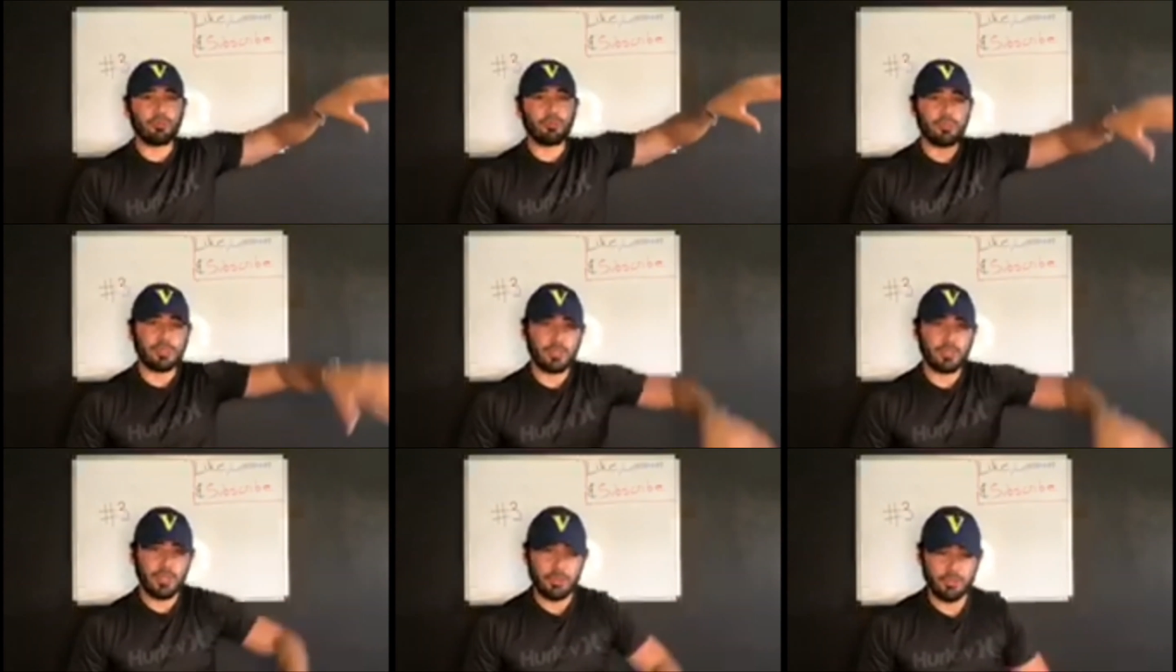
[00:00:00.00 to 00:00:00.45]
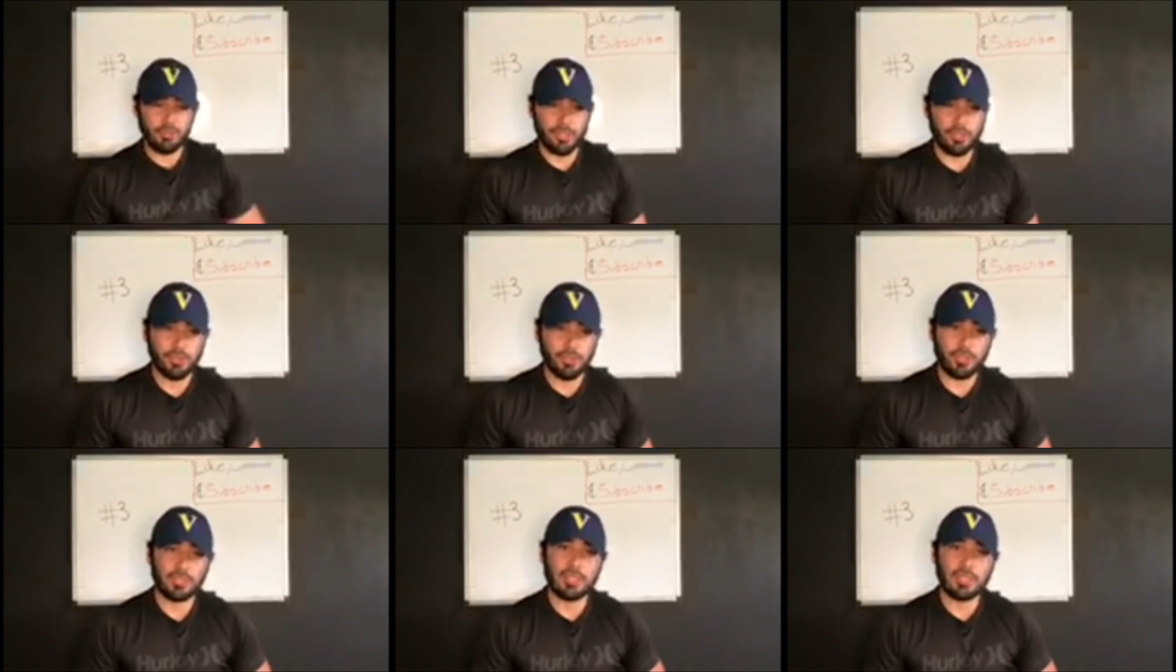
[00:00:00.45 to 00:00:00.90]
You know, I want to
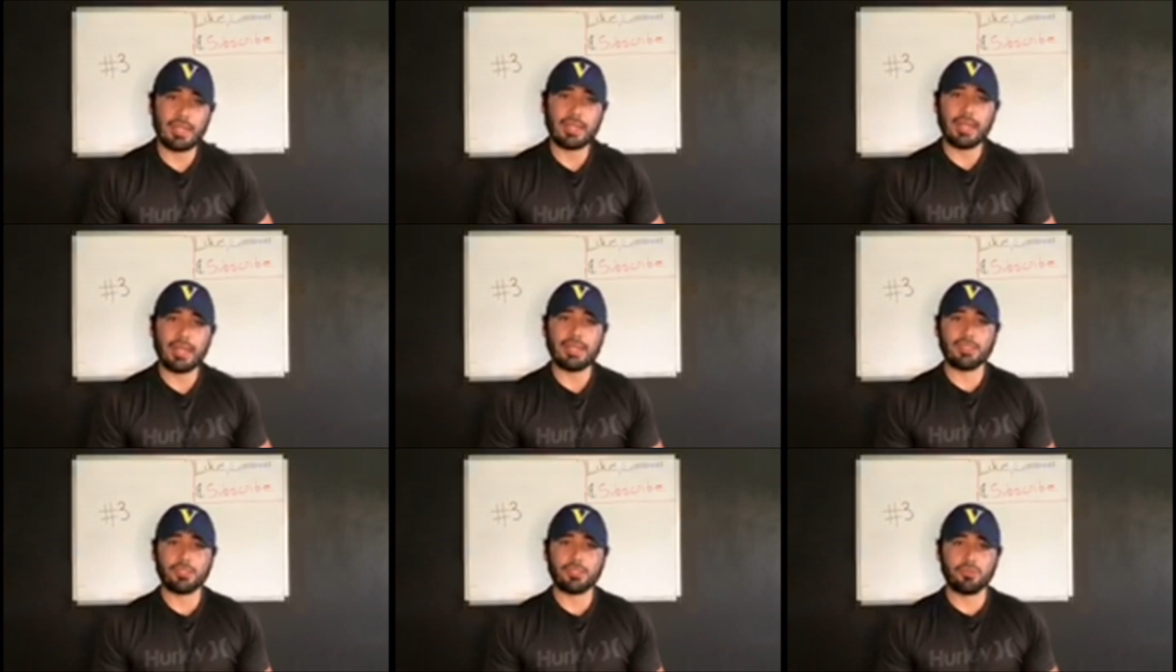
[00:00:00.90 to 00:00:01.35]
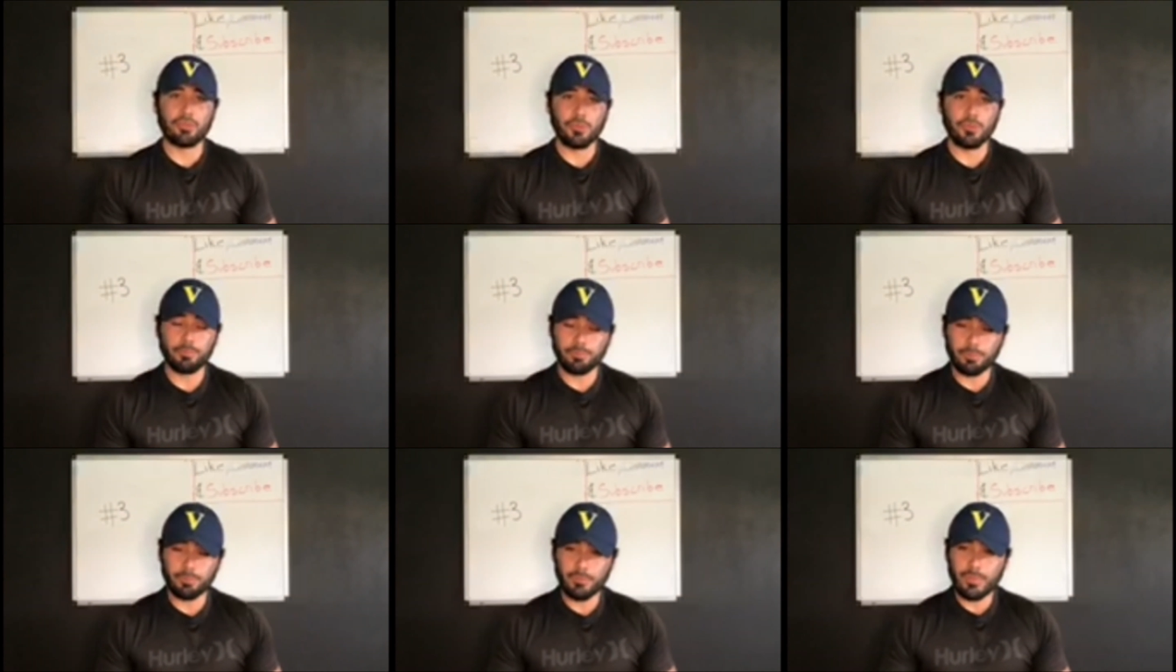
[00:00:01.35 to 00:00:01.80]
go to like high school
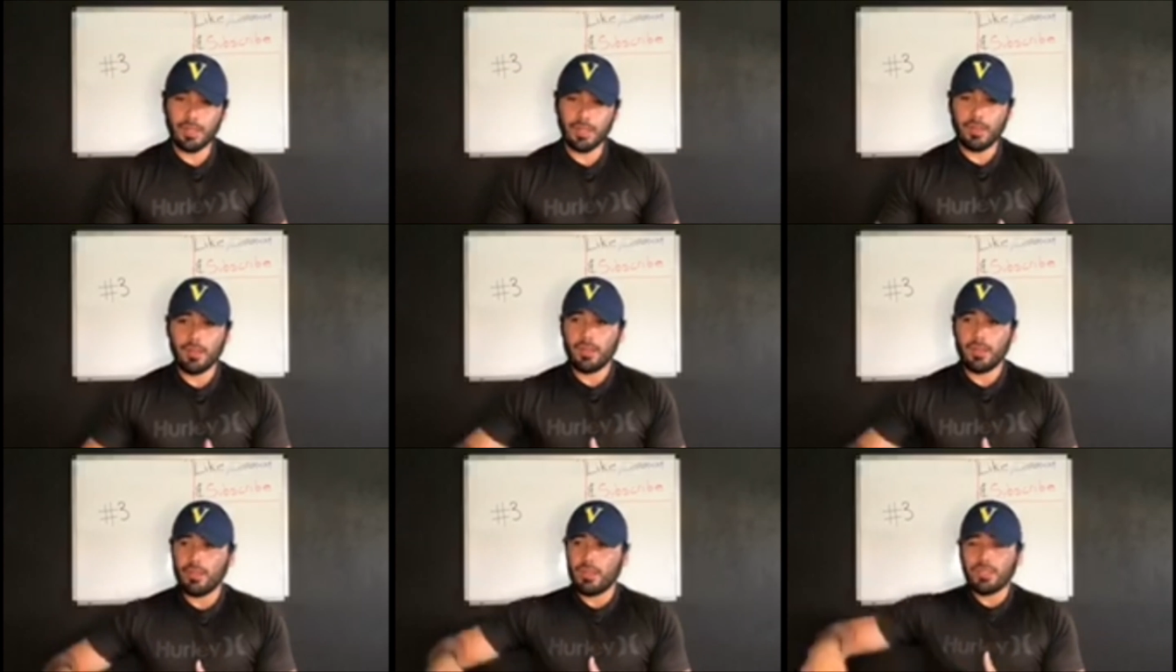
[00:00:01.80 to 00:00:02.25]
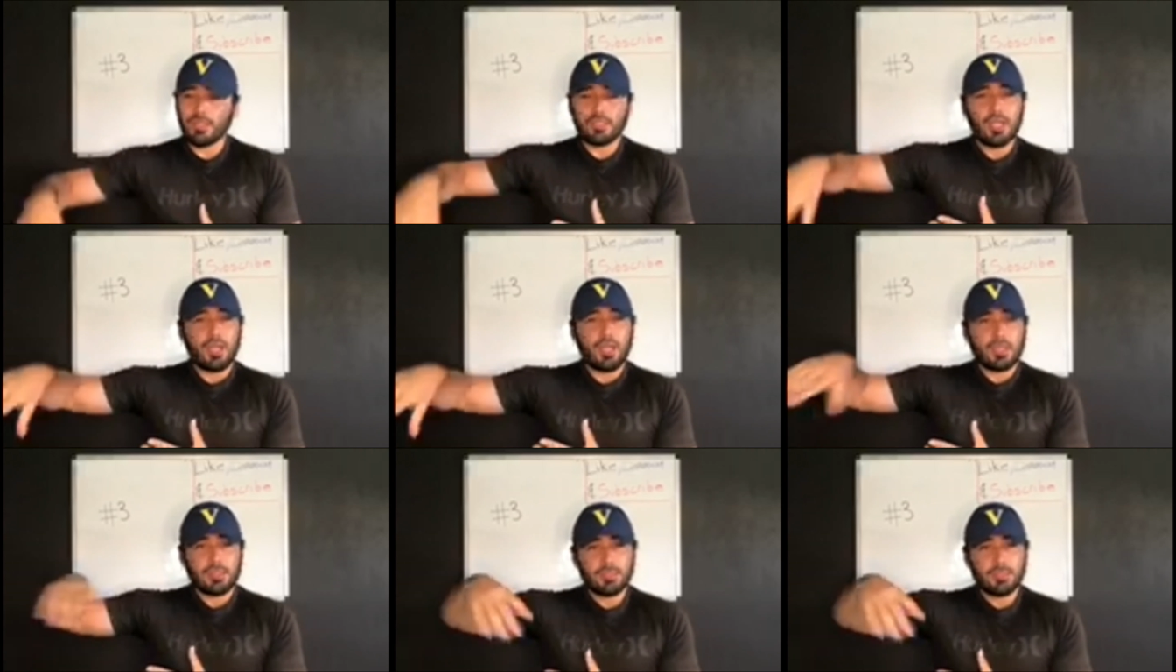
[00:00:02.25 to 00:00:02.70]

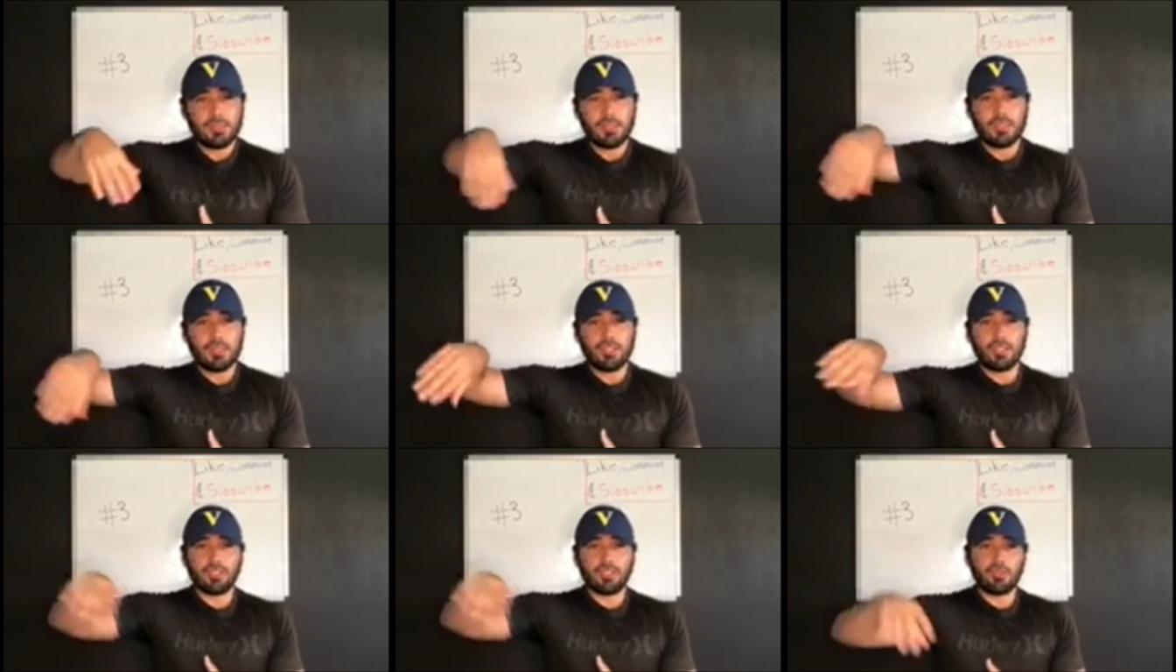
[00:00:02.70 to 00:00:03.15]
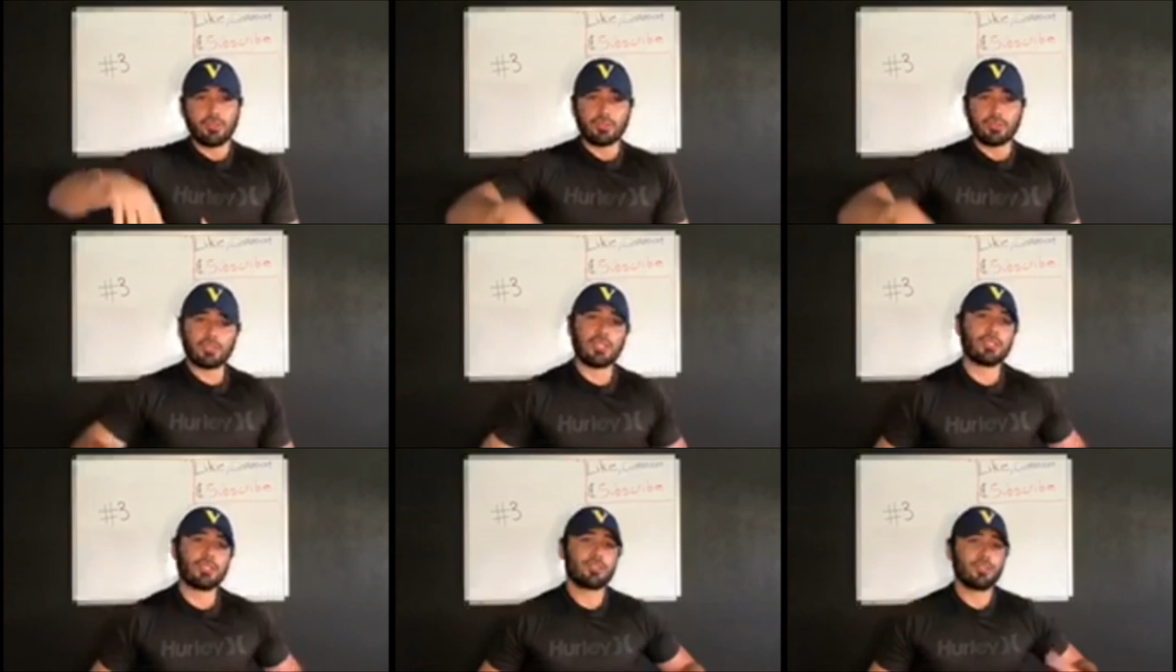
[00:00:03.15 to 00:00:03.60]
talks, you know,
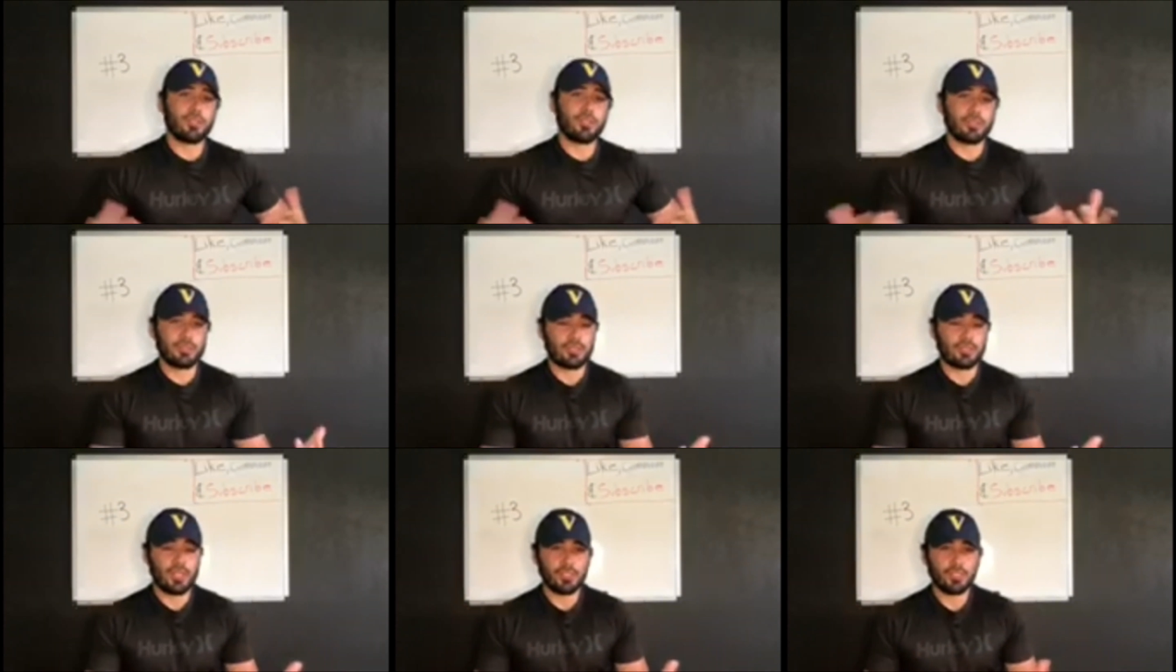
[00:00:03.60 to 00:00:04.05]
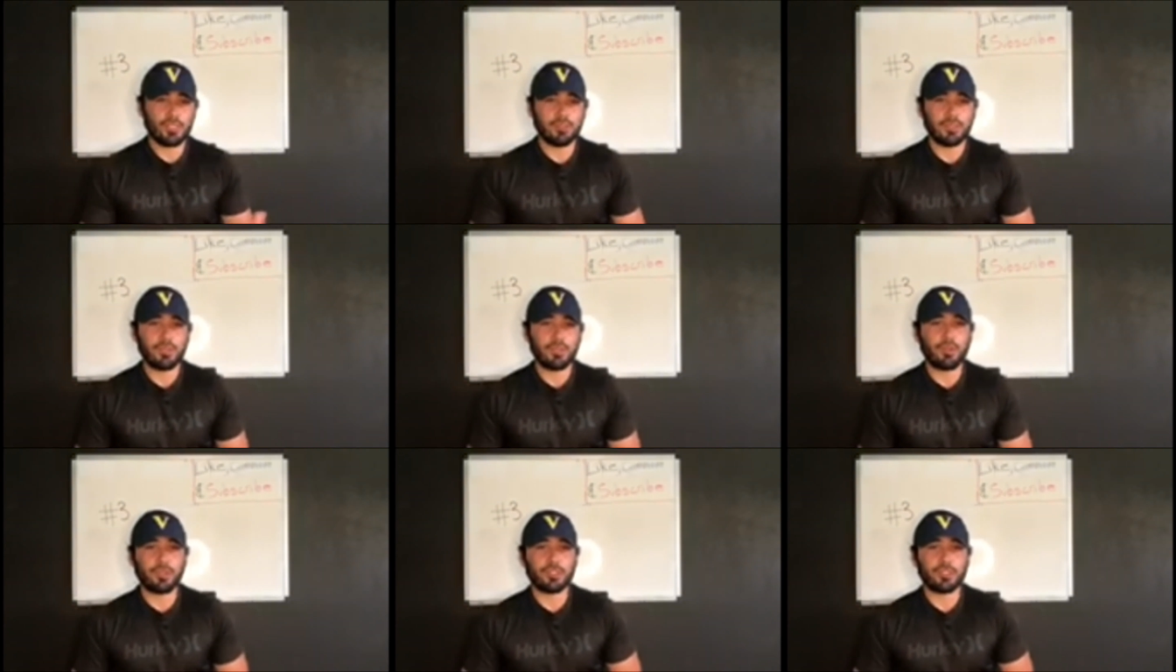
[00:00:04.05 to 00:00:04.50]
talk to them in the
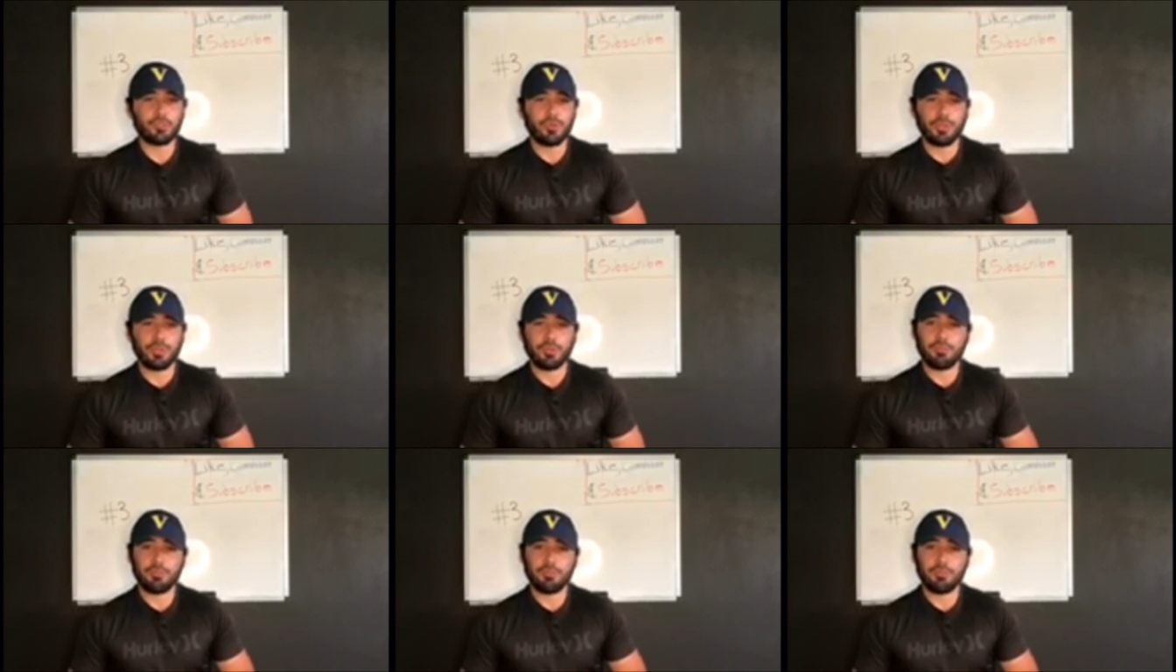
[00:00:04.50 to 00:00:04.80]
auditorium.